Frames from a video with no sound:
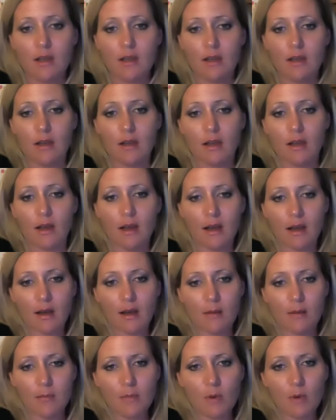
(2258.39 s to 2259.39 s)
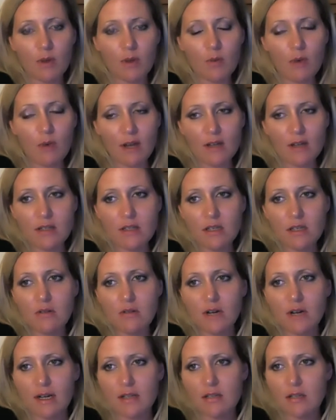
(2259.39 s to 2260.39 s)
But we want to see you
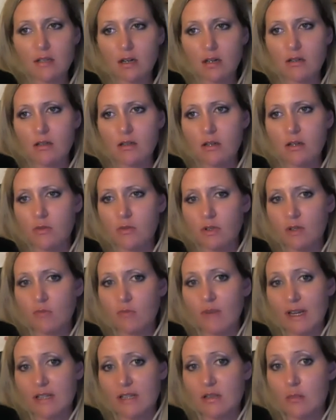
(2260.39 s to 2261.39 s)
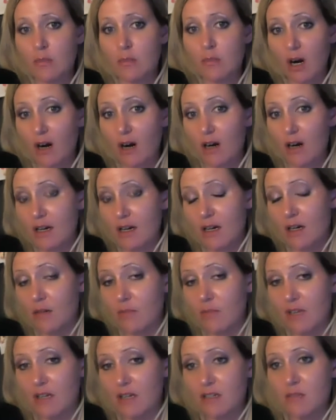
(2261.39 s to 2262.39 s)
guys starting to really raise the bar here,
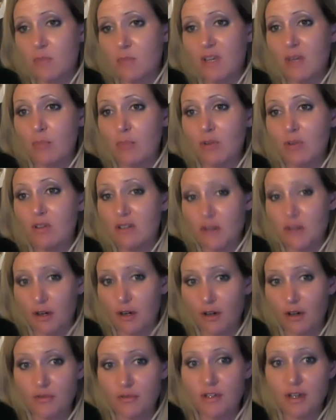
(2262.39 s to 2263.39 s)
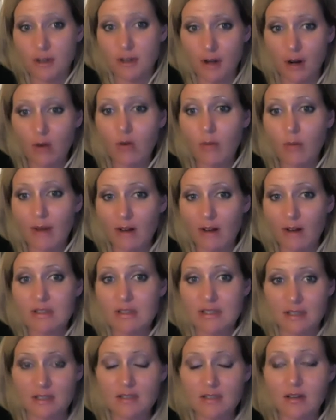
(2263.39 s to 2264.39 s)
because people deserve to know about
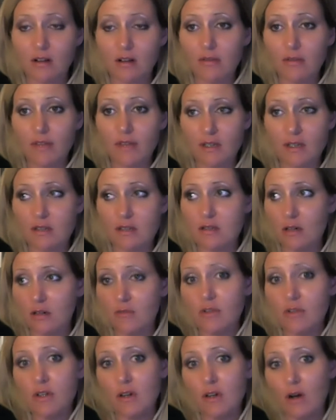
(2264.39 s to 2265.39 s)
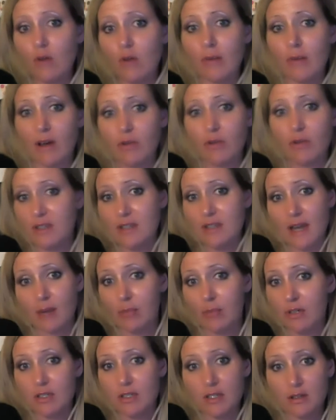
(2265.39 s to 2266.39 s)
Sizzle. They deserve to know about this
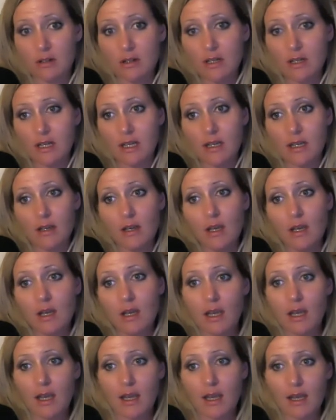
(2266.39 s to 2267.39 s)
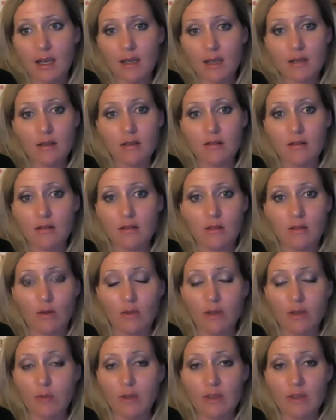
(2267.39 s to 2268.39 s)
opportunity. And the
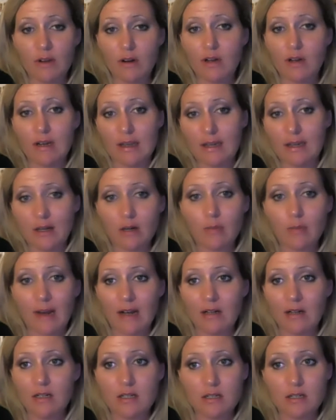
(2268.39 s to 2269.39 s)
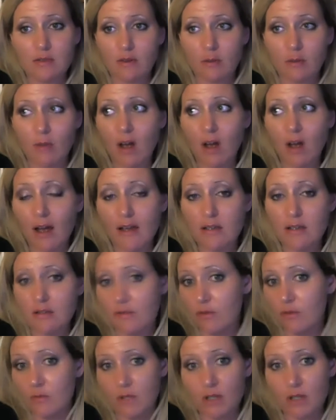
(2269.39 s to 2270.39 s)
only way they're going to hear about it is from us,
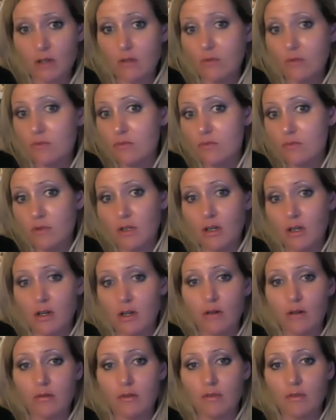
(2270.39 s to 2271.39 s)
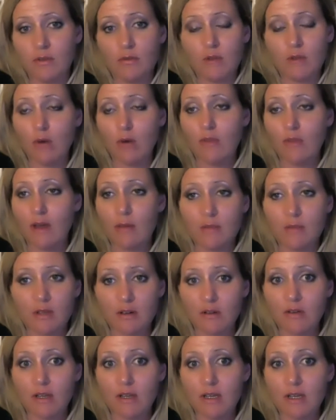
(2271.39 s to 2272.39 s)
from you. If you know them, they're
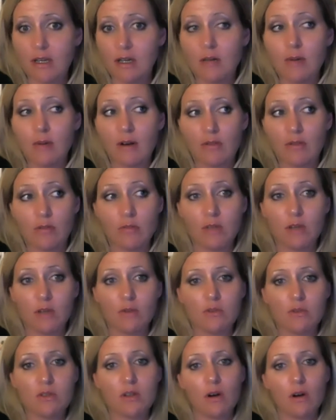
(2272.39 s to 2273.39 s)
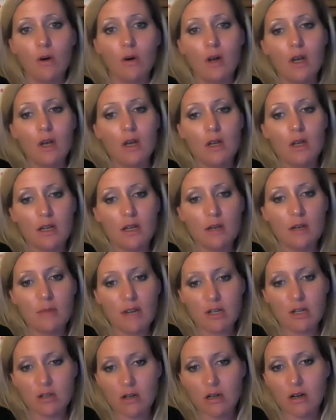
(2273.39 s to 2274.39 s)
only going to hear about it from you. So you need to make
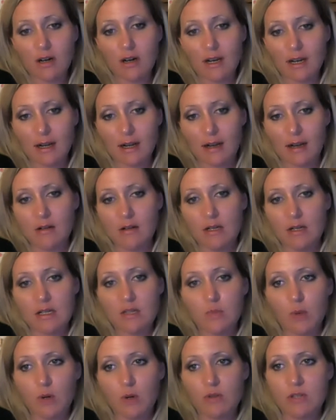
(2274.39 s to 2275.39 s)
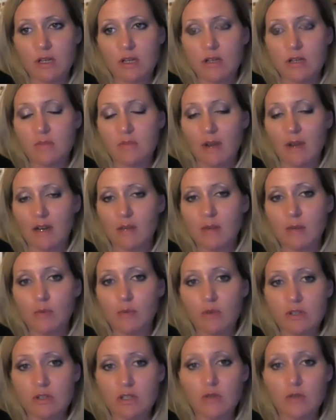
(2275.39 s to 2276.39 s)
sure you're getting out and exposing as many
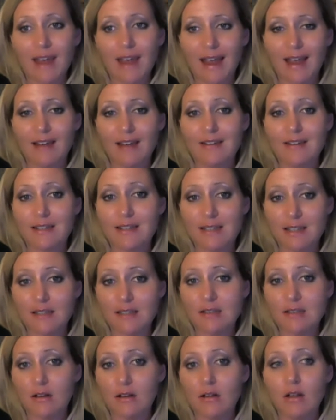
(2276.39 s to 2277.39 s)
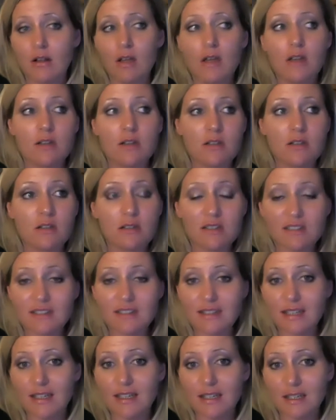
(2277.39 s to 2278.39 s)
people as you can to Sizzle, to this
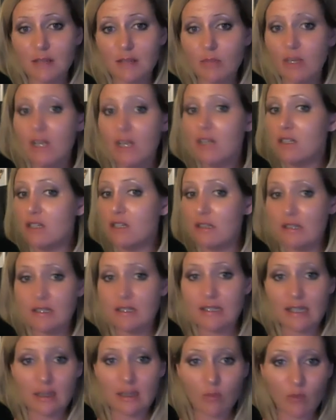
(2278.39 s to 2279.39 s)
team, to the team